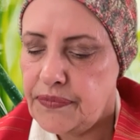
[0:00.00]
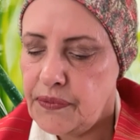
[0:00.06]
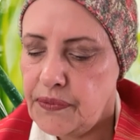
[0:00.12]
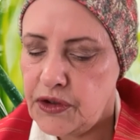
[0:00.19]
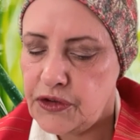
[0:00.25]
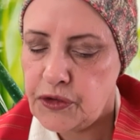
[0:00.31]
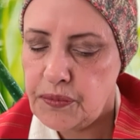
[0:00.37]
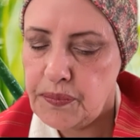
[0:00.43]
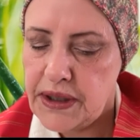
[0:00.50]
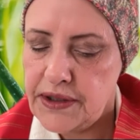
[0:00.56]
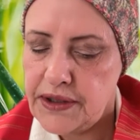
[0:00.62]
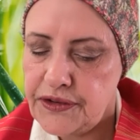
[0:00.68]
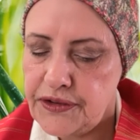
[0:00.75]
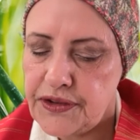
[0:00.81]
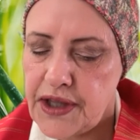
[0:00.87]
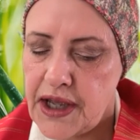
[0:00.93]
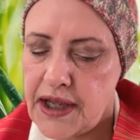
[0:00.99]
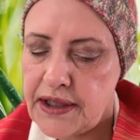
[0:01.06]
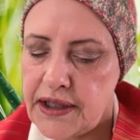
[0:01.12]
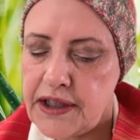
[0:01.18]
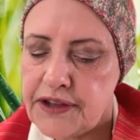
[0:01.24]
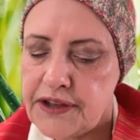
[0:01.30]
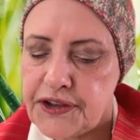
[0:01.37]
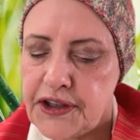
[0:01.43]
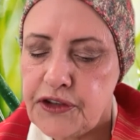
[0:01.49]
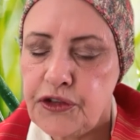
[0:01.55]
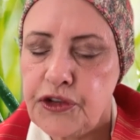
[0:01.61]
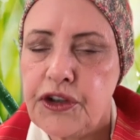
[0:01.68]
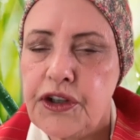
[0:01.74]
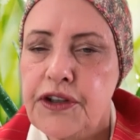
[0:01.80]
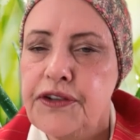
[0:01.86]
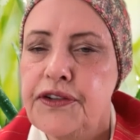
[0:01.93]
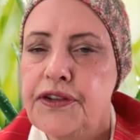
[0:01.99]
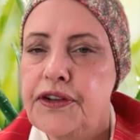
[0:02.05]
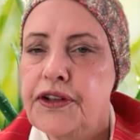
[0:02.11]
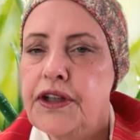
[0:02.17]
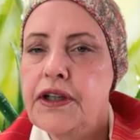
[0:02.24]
which means that attention